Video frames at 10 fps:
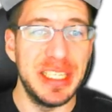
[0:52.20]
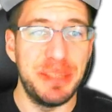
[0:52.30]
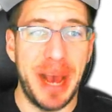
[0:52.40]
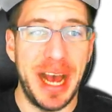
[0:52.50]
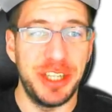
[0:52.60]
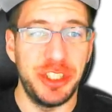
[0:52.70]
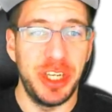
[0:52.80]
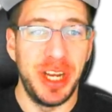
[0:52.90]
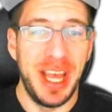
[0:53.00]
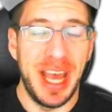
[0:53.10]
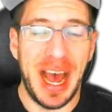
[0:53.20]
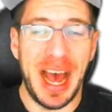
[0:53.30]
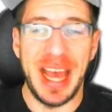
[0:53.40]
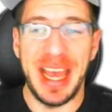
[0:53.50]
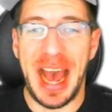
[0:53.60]
patch
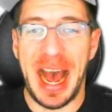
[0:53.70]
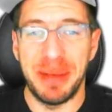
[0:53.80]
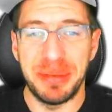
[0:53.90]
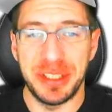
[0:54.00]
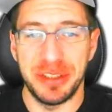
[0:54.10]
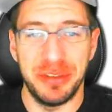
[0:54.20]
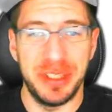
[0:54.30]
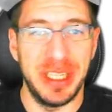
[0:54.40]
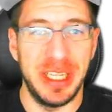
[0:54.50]
I absolutely